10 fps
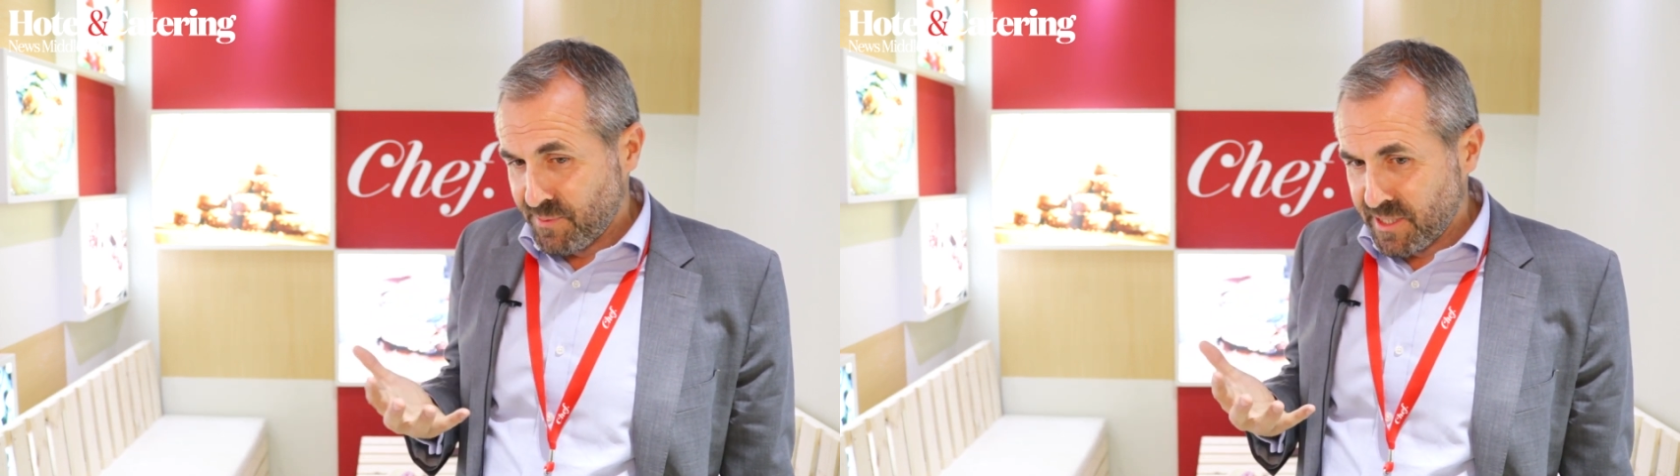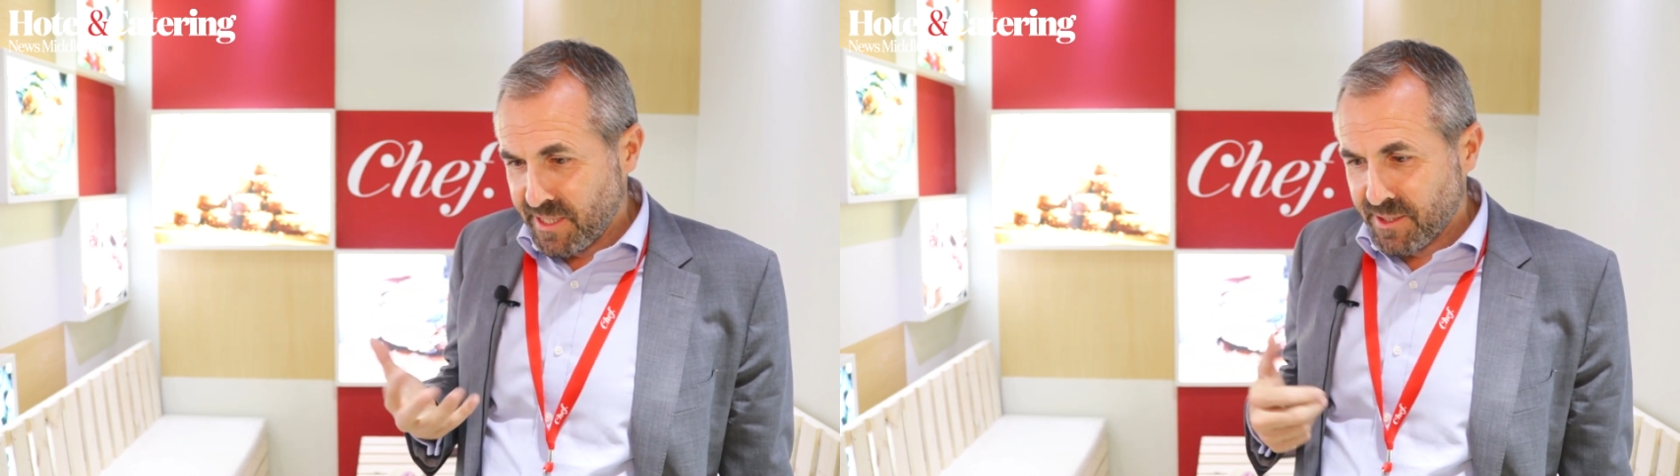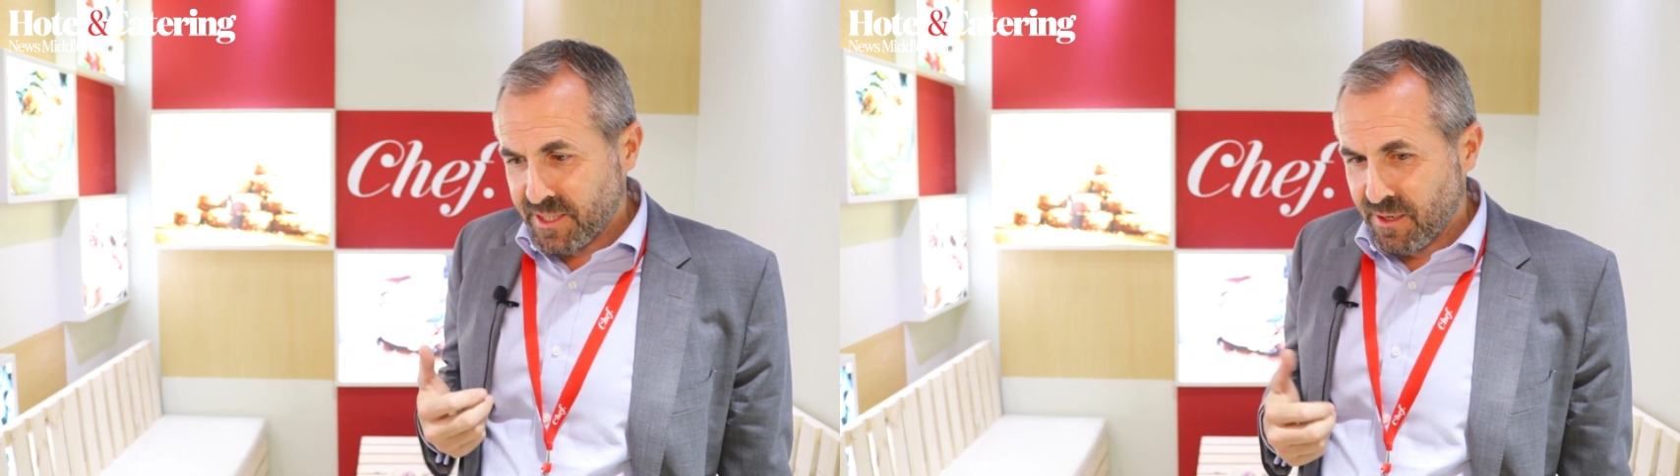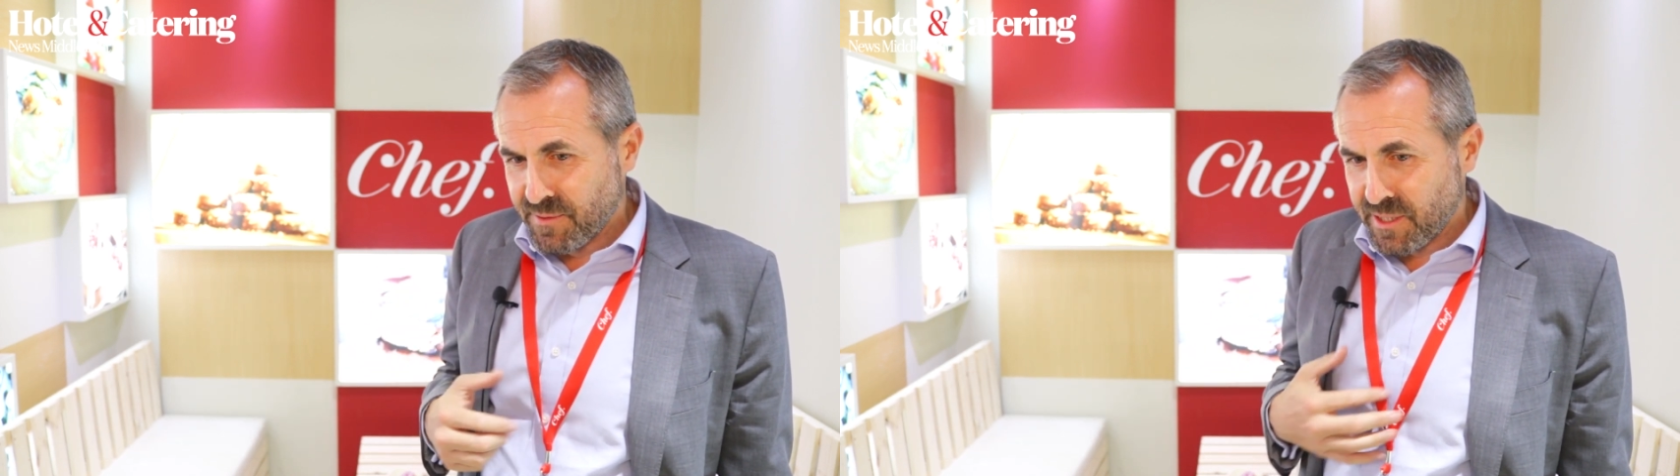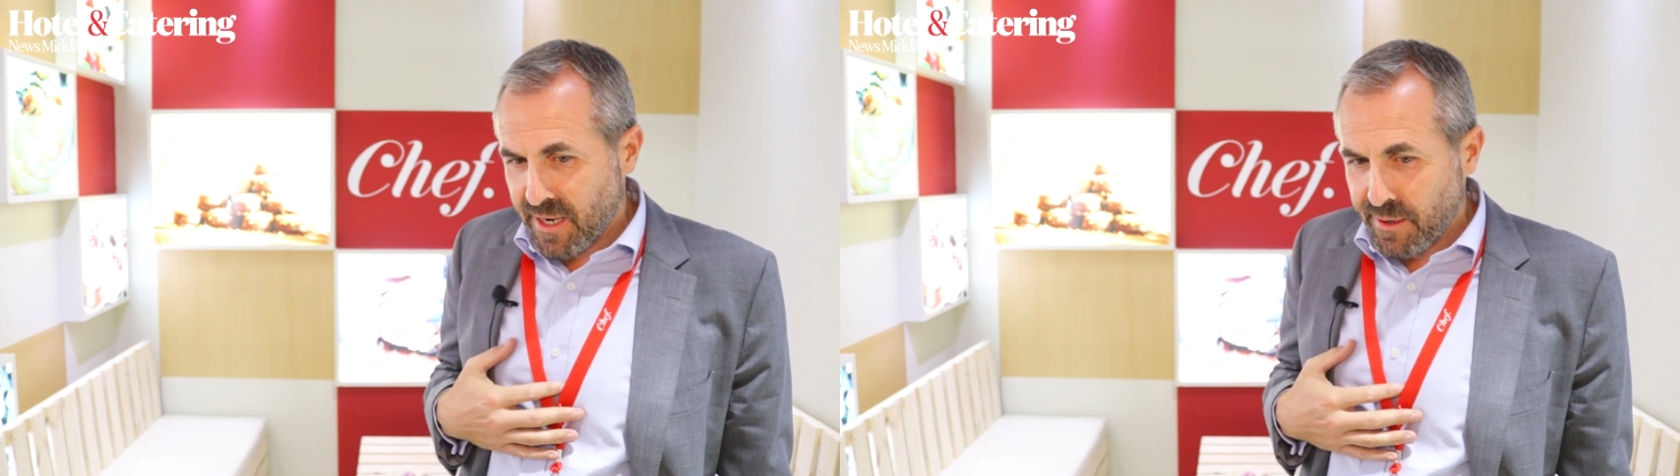We see
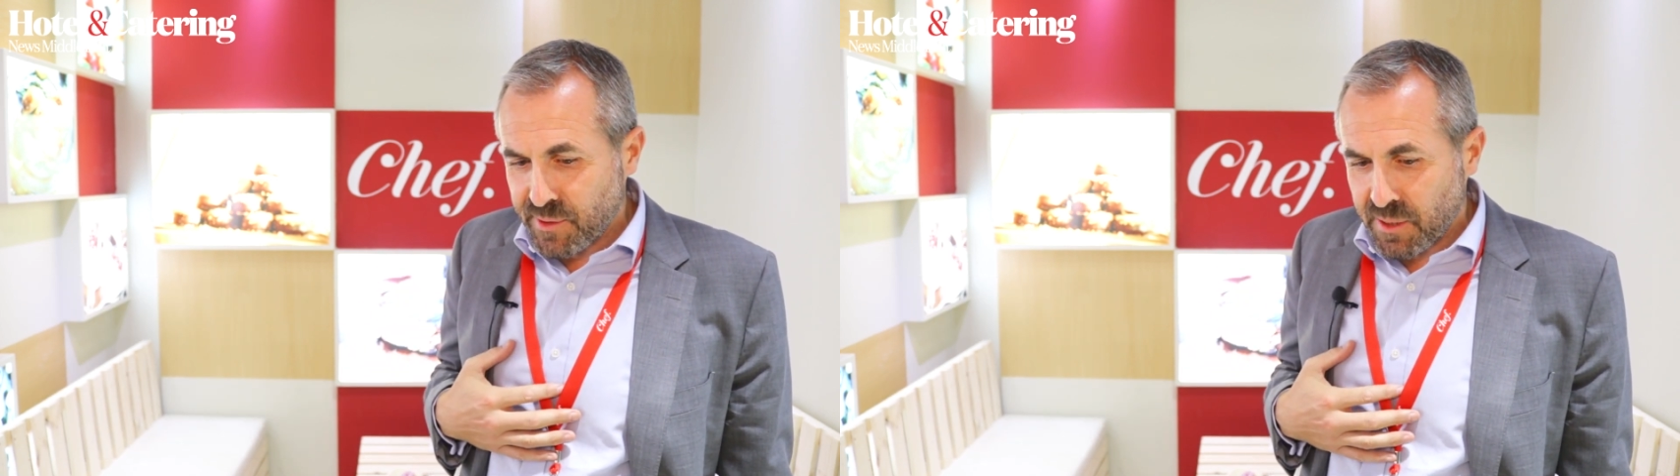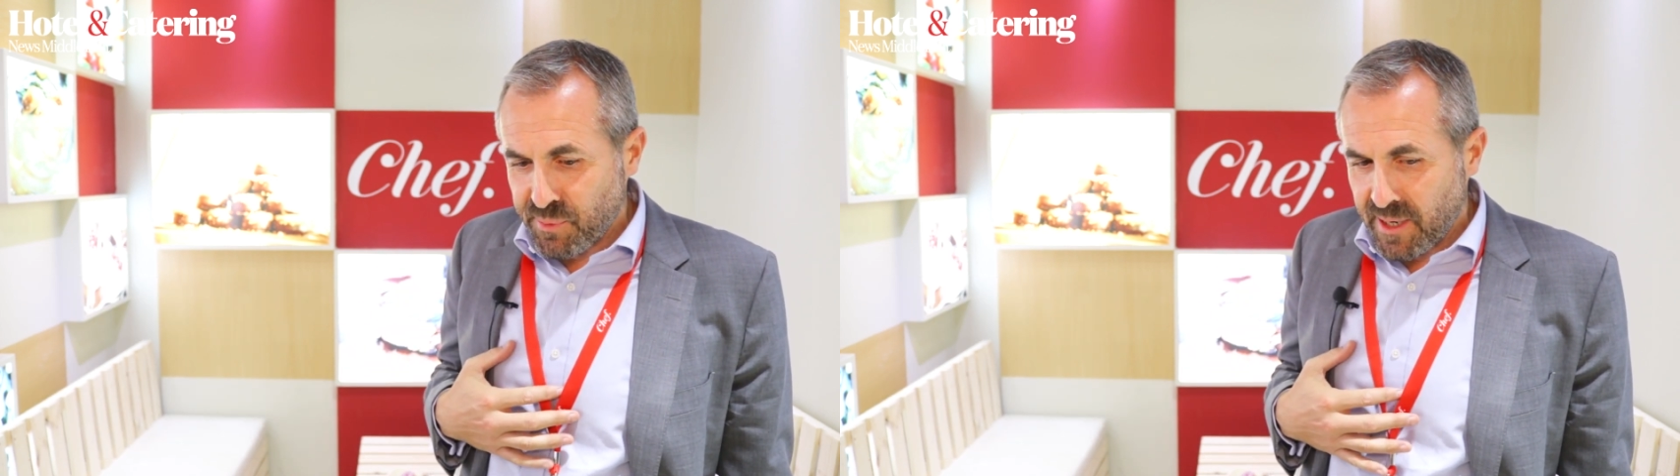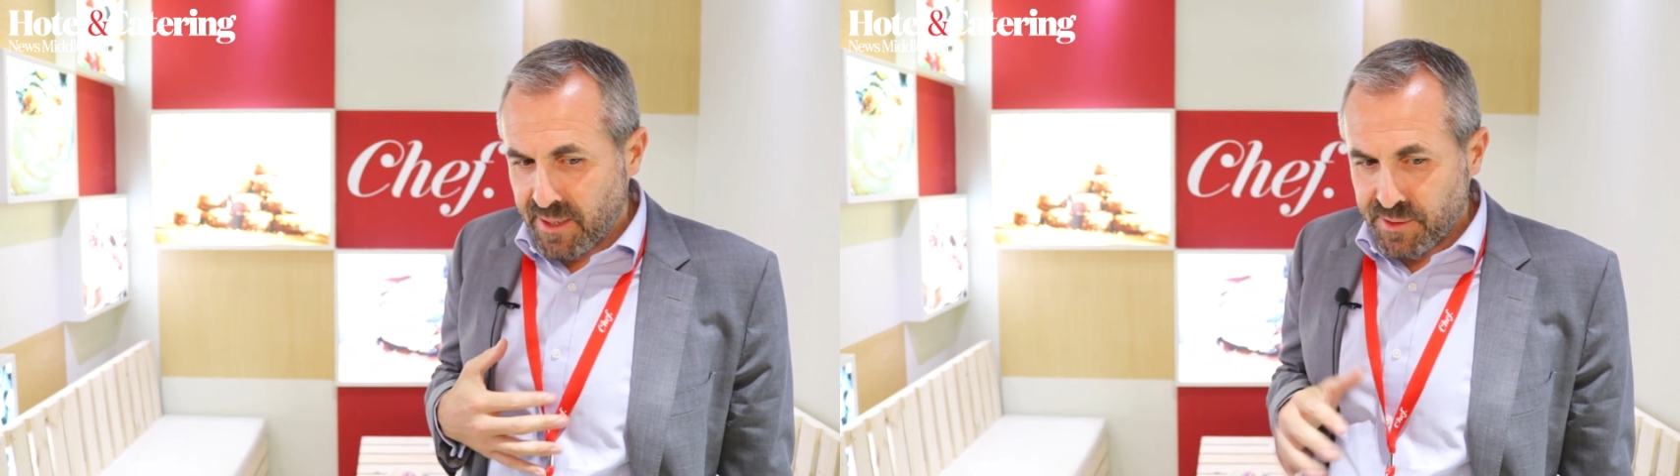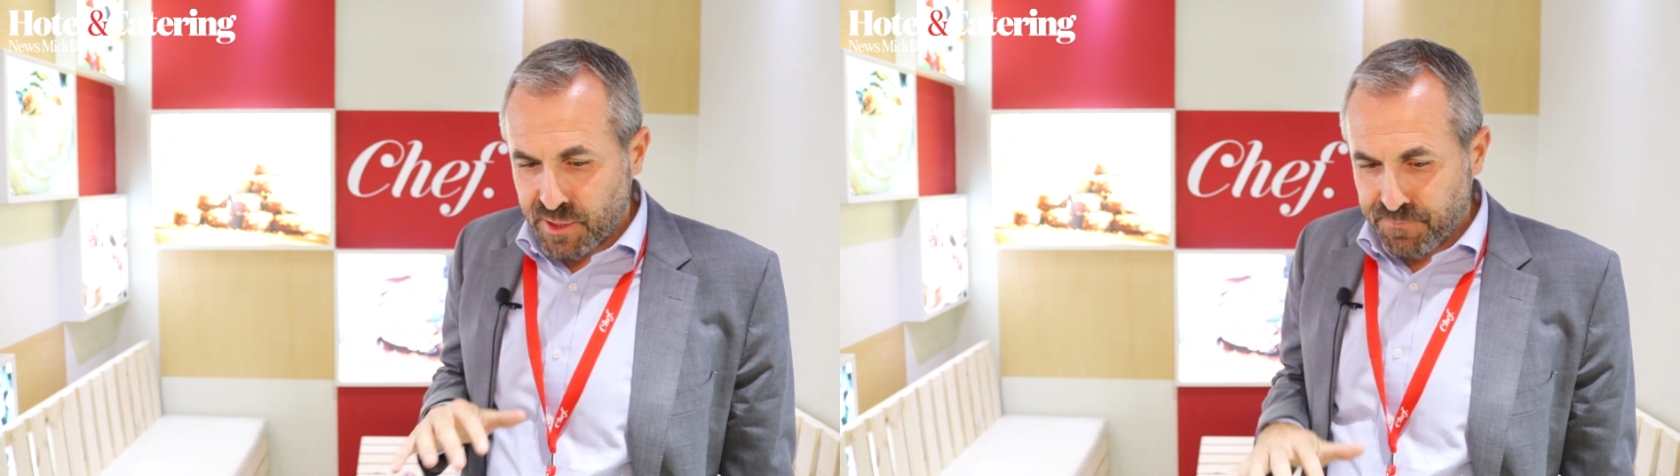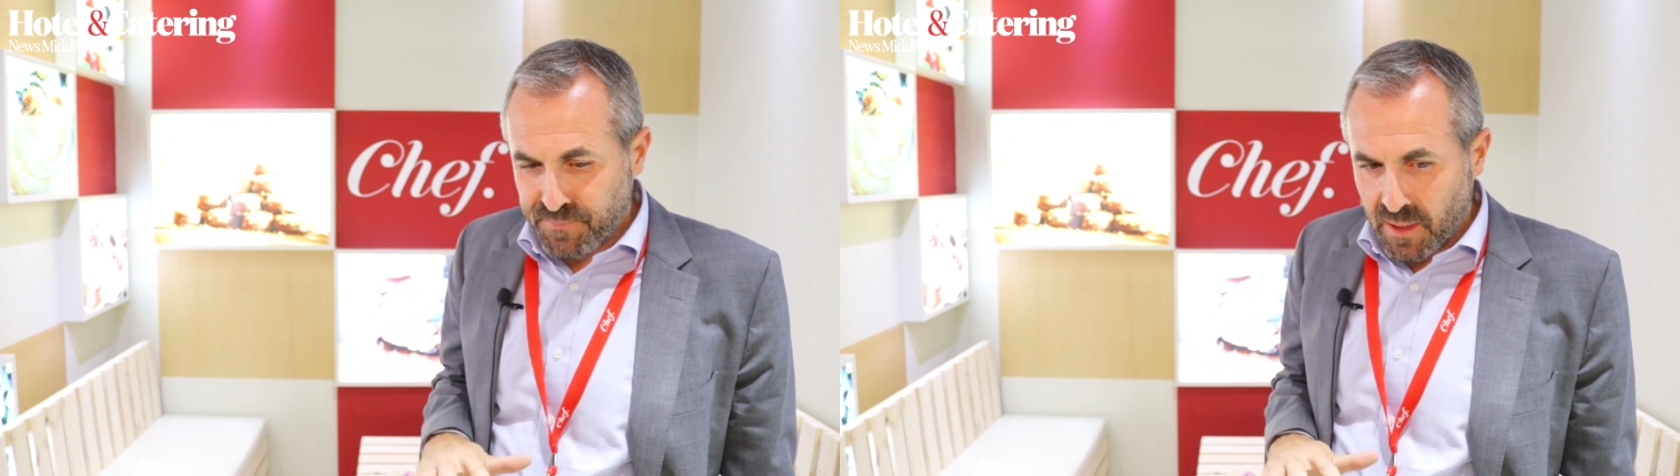ourselves as a house of brands.